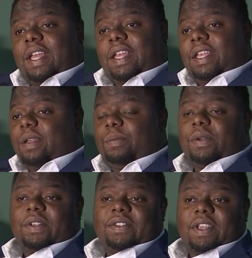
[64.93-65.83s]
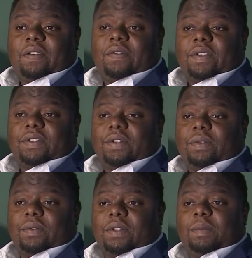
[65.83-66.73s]
that he could put himself
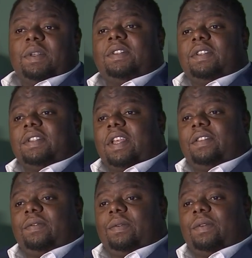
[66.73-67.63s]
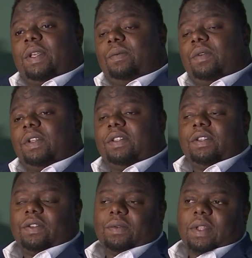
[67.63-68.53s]
into to be successful, he wanted
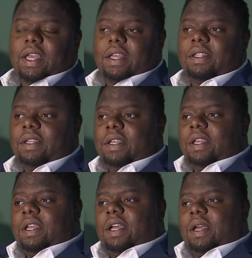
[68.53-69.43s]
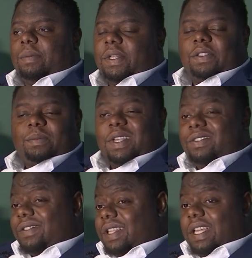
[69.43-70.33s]
to do that. Um, and his
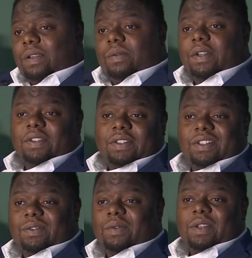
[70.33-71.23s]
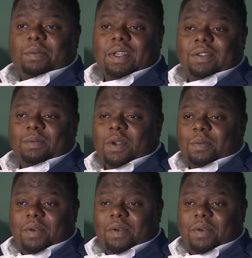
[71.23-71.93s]
major thing was he just wanted to make his mom